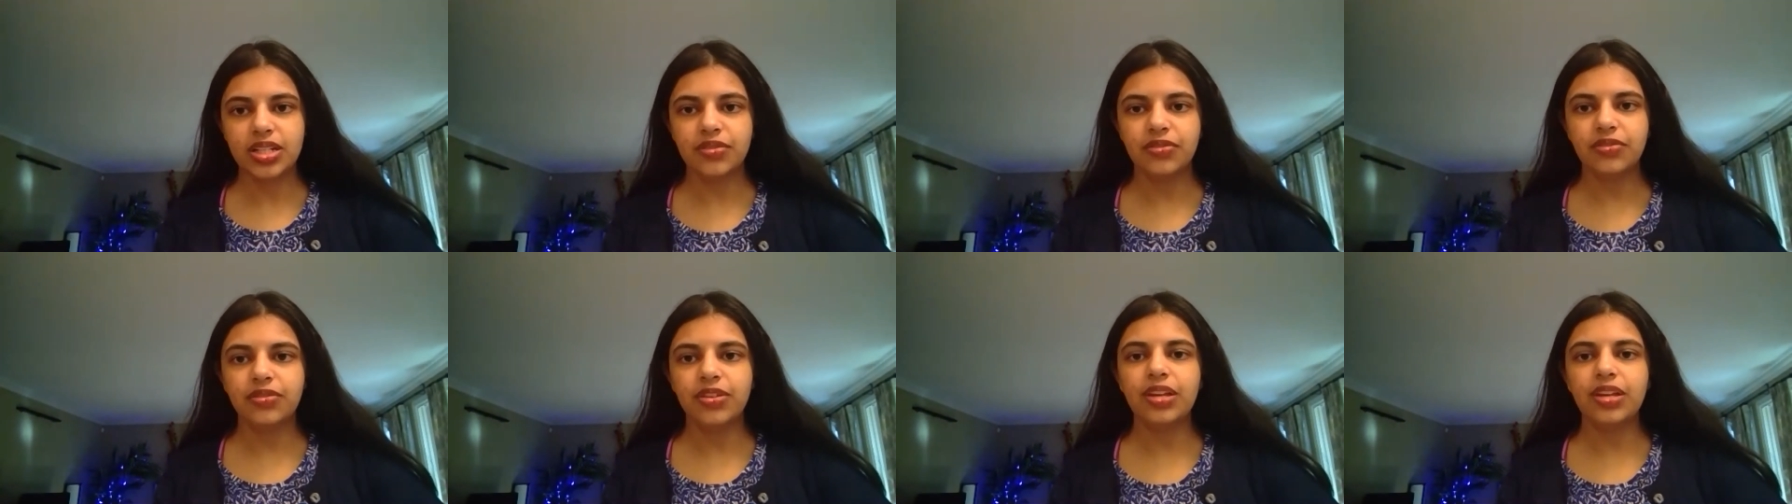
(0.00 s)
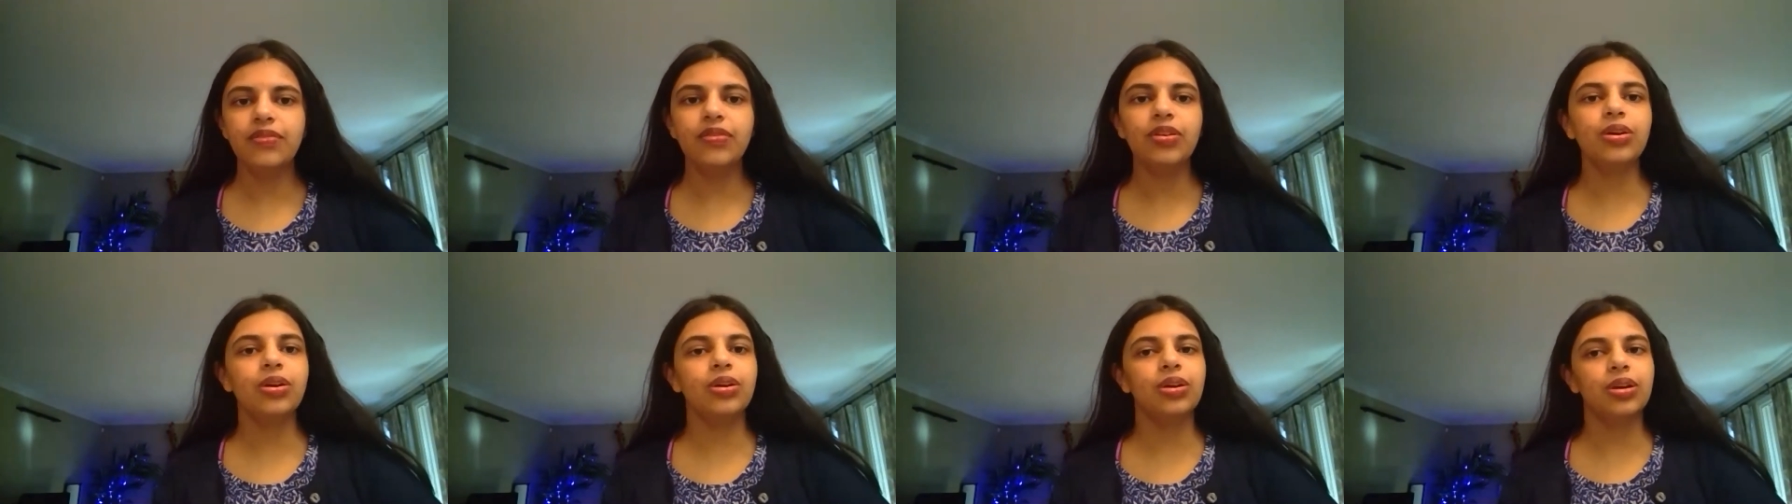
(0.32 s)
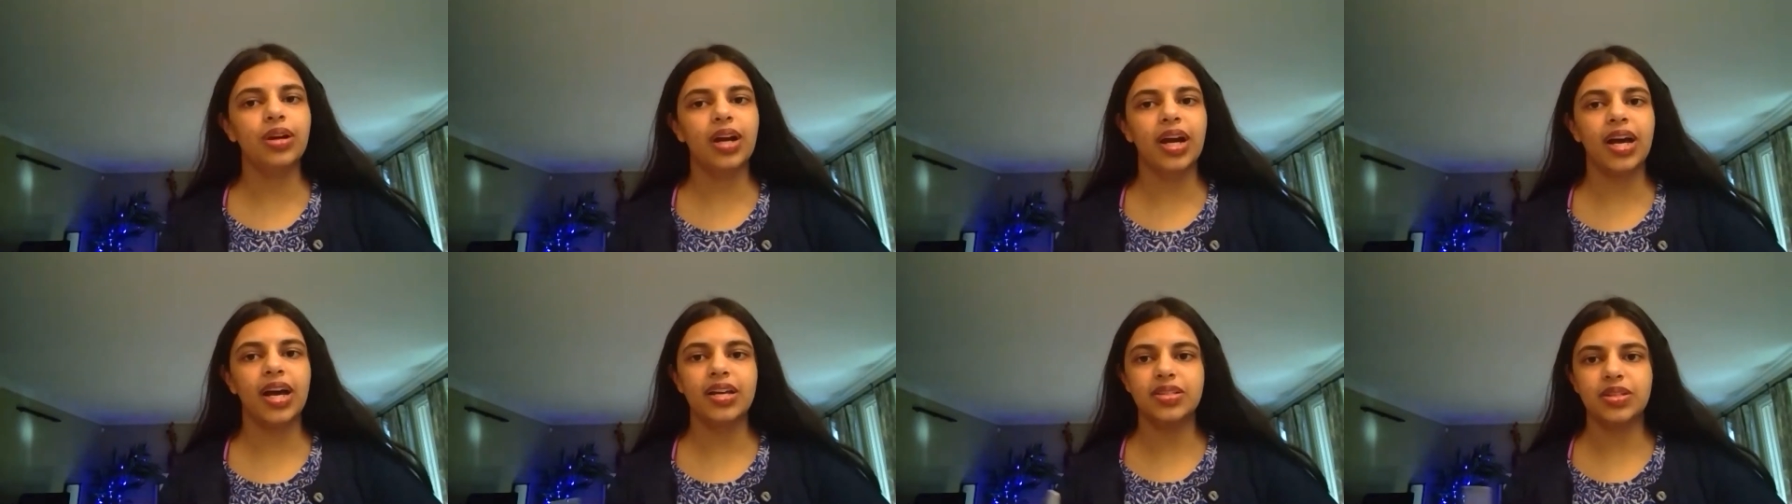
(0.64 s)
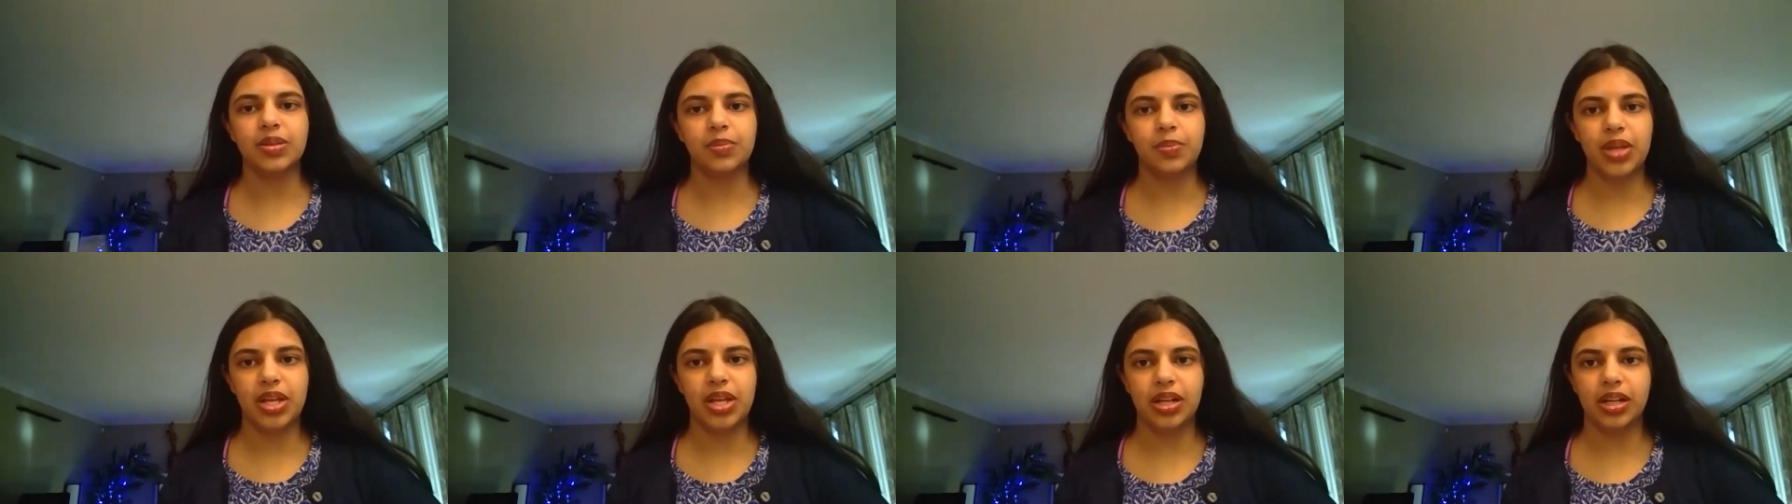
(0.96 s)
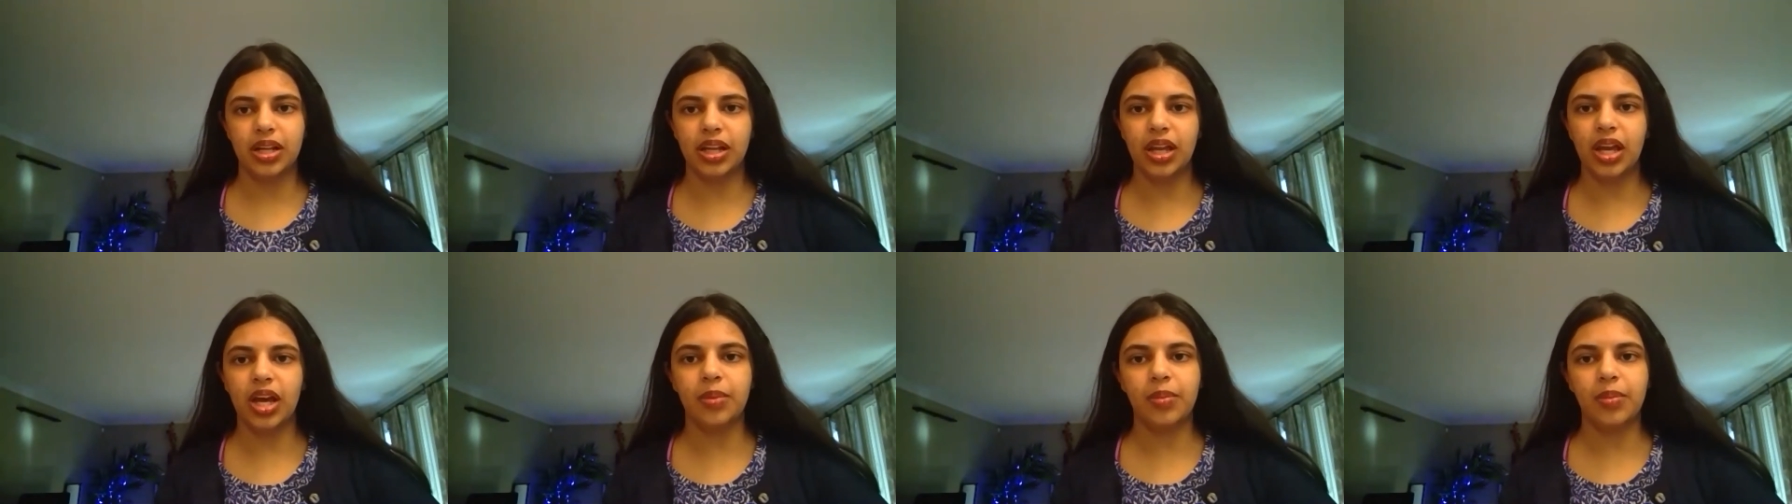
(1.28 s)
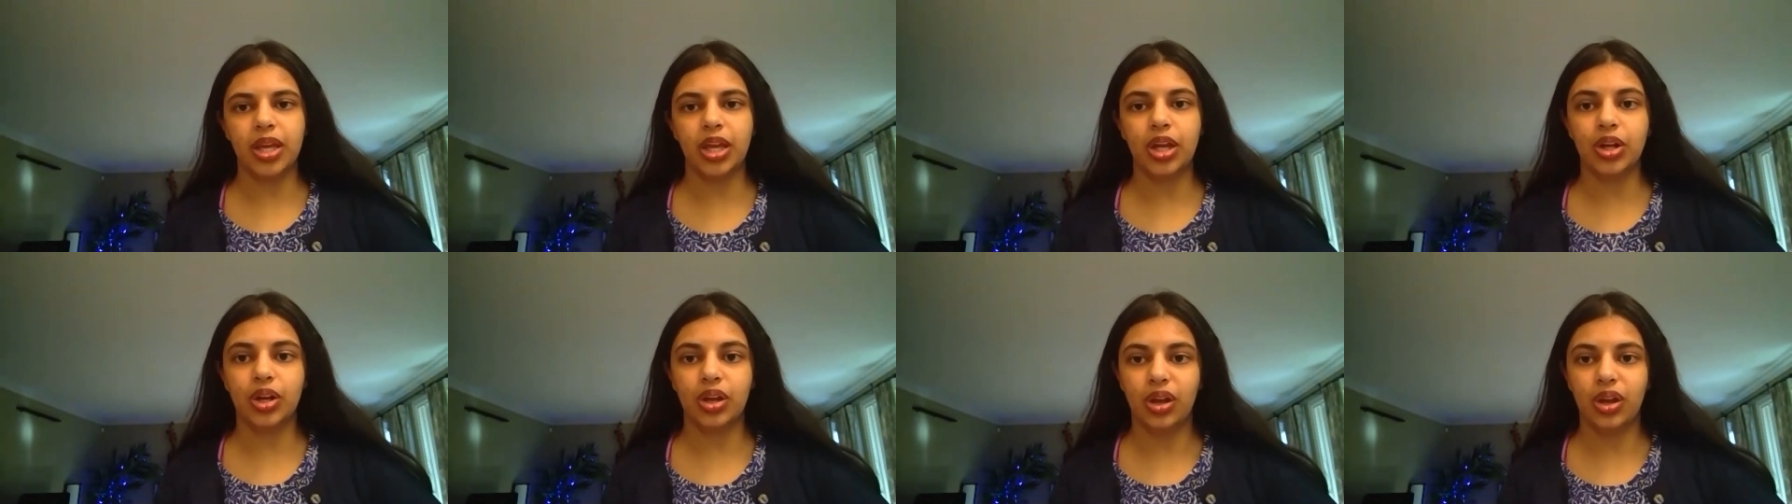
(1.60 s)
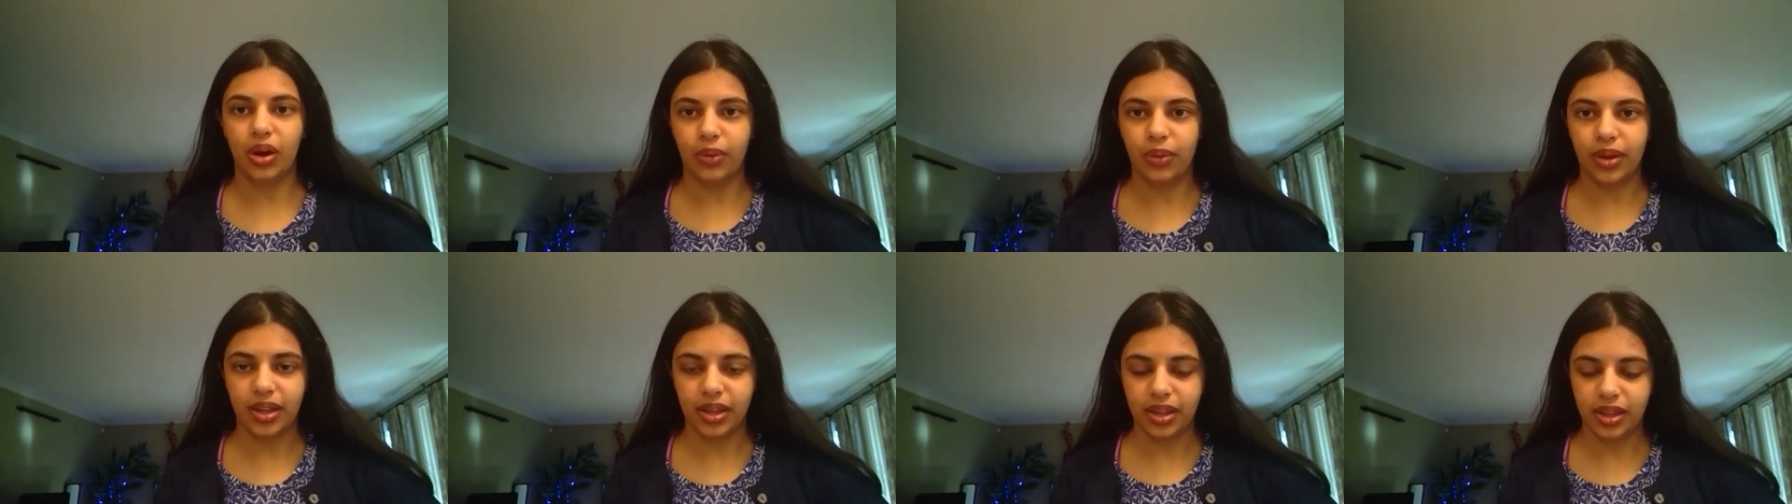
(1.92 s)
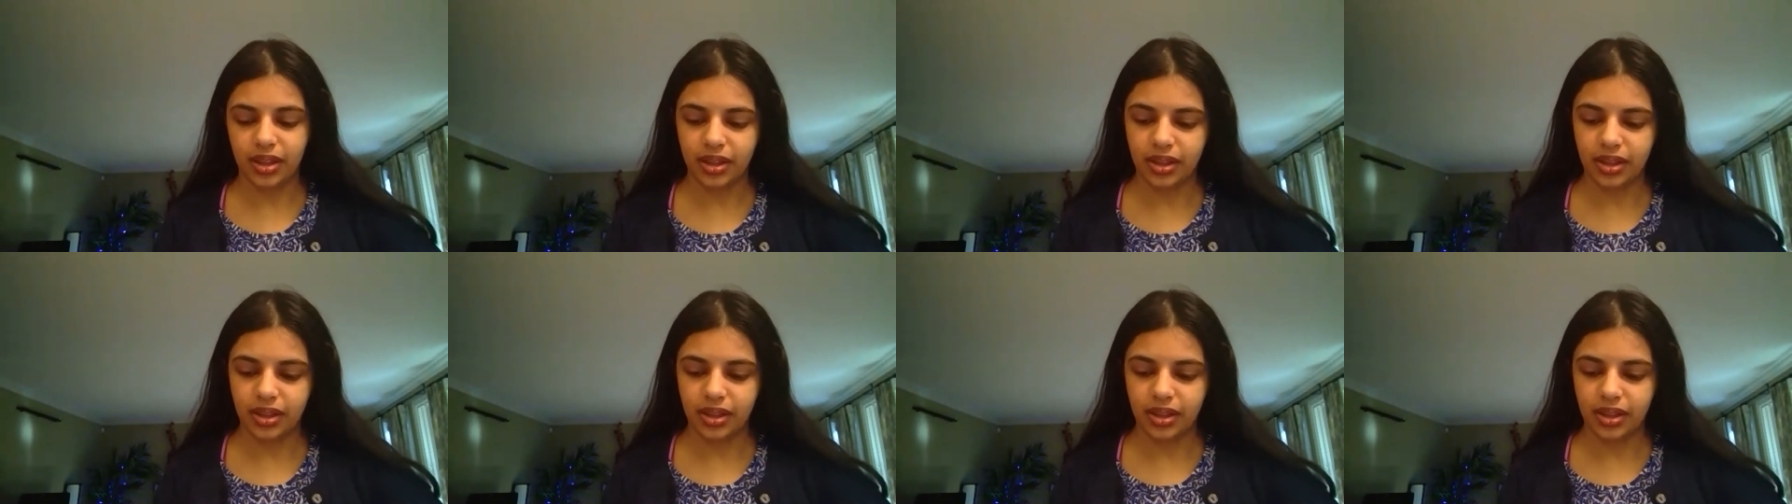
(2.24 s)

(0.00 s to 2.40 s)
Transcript: fever or has it been coming and going?